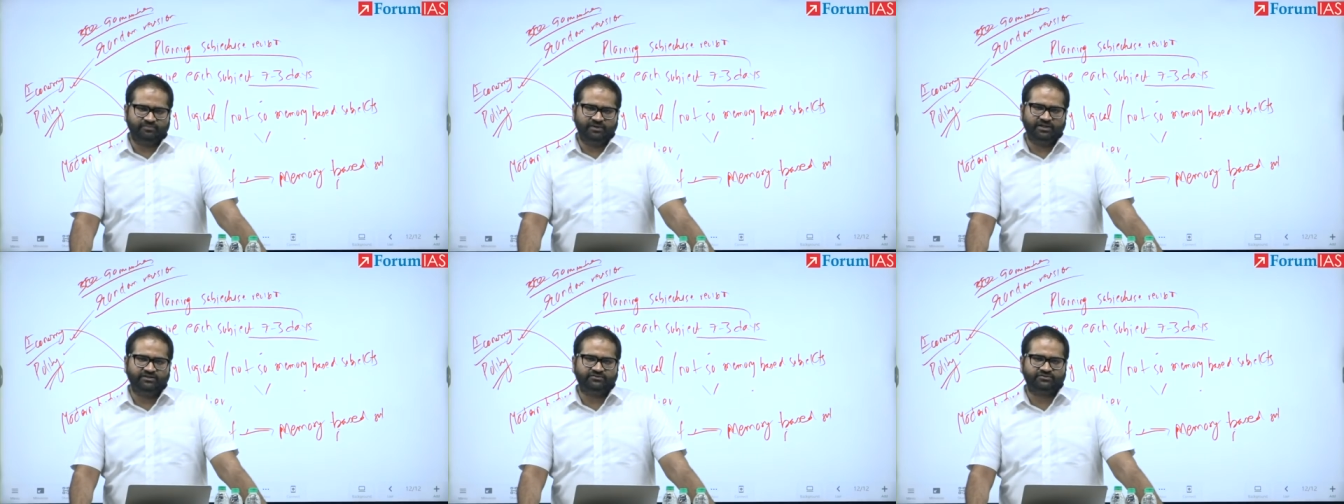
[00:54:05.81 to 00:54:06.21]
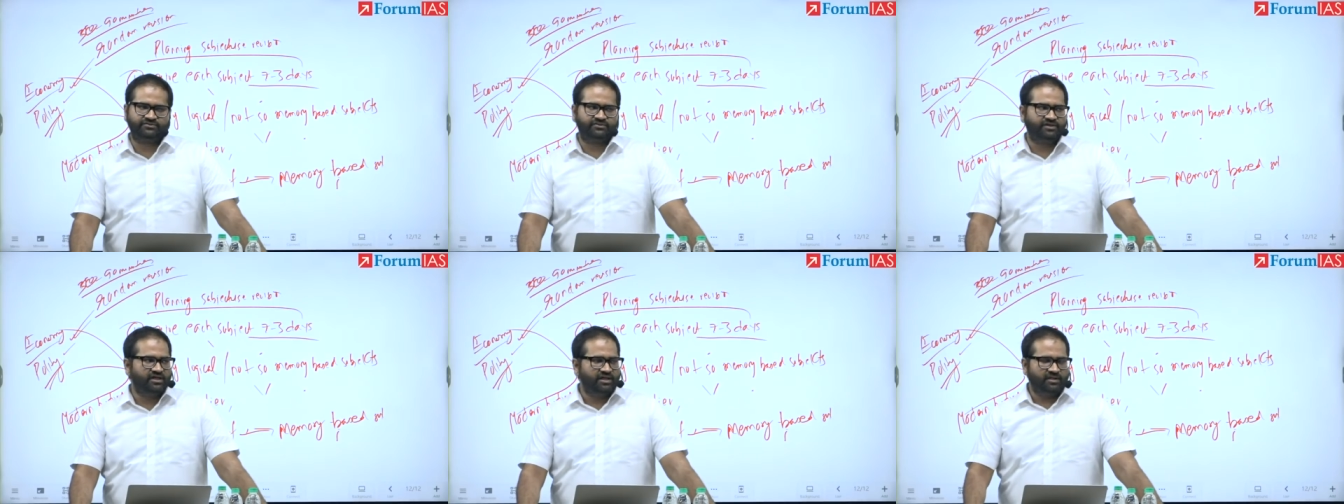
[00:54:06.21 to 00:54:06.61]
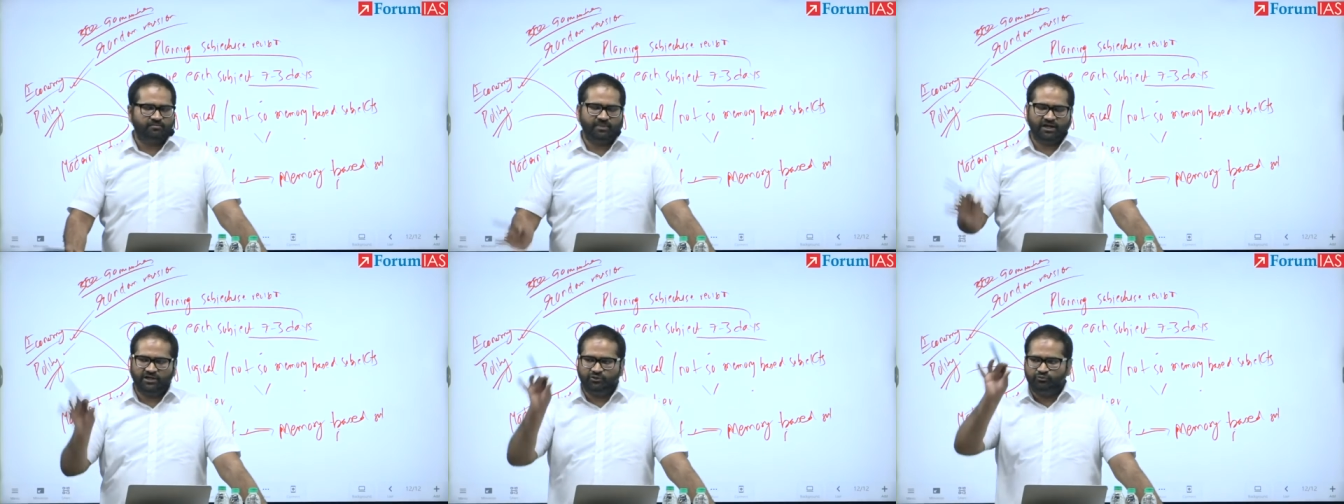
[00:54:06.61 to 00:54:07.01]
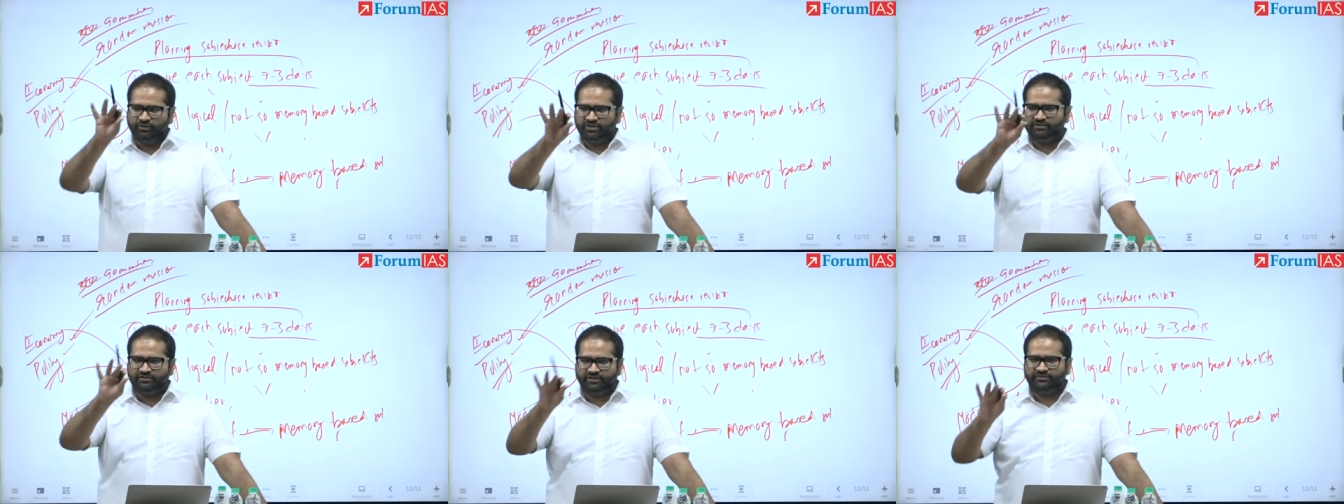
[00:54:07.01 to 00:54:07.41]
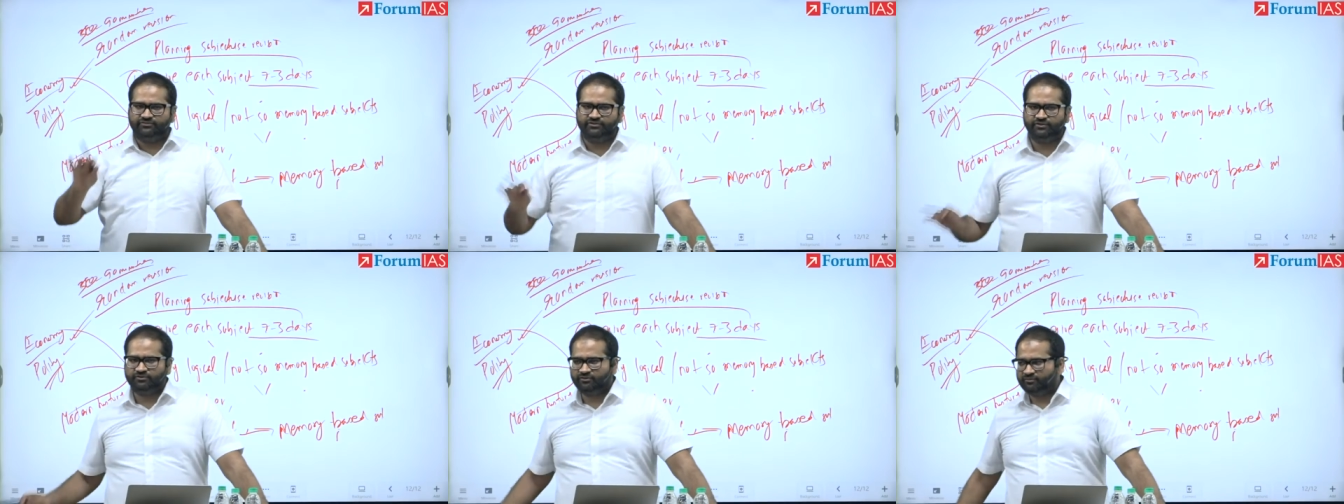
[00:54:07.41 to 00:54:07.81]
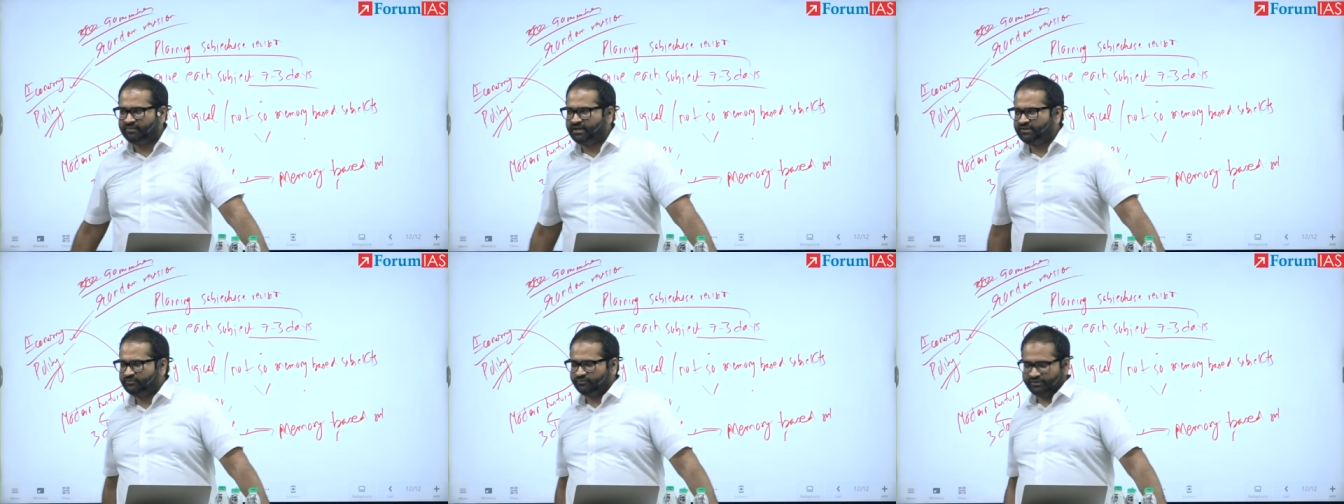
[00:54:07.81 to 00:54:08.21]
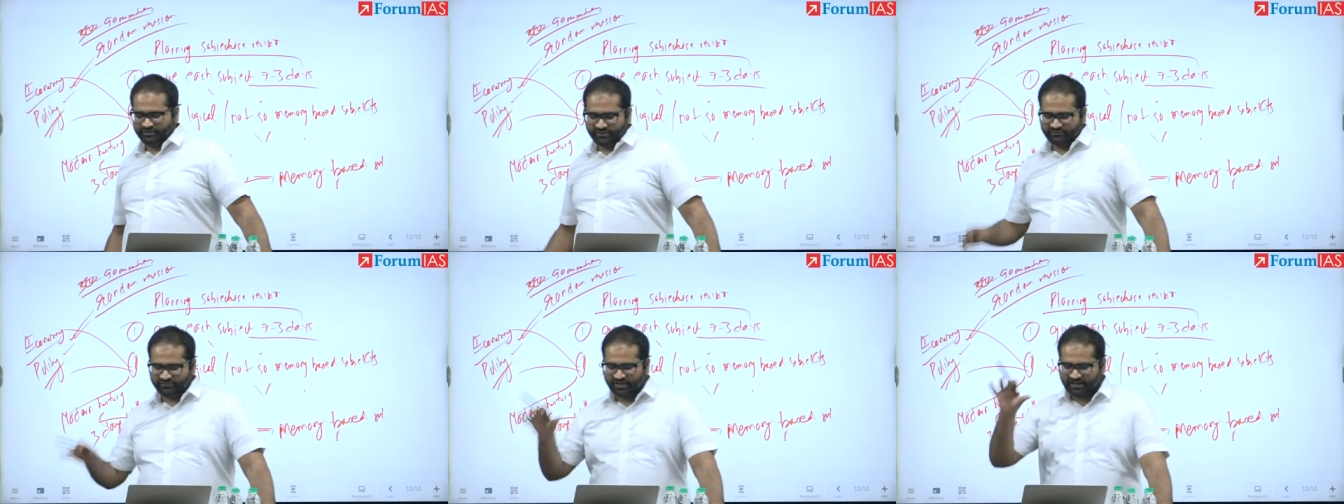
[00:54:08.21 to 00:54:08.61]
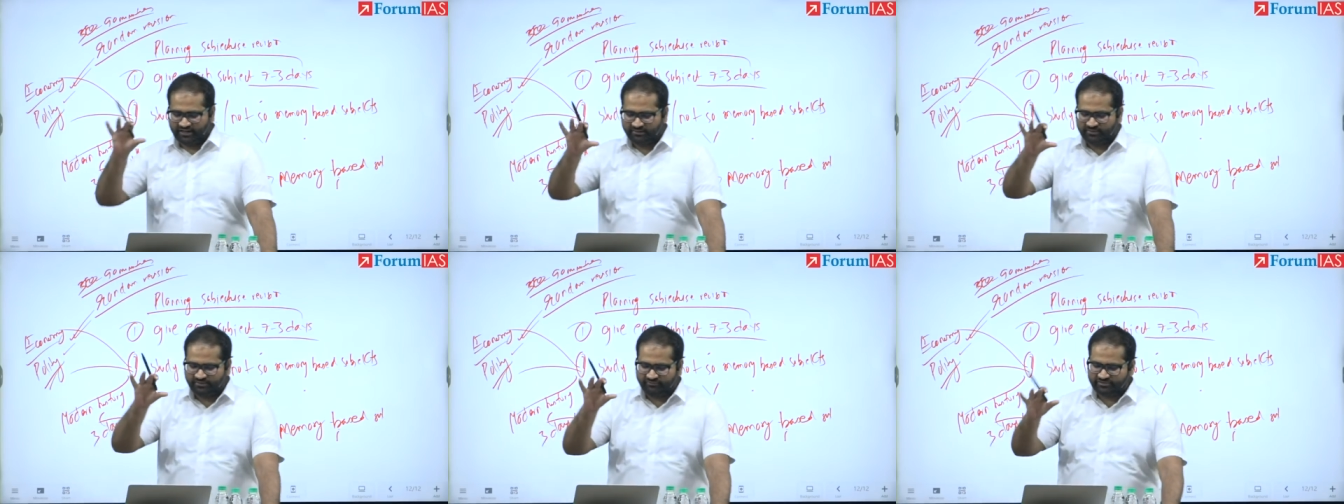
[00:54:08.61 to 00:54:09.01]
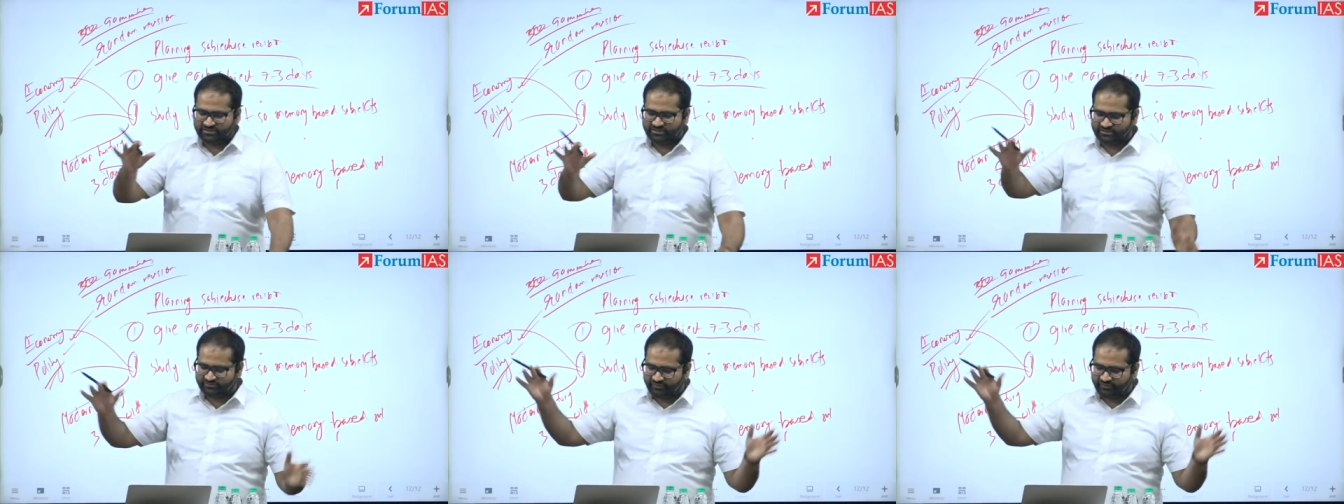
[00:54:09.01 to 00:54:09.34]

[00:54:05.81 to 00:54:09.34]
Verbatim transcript: Please, by doing these, you know, by doing these random revisions,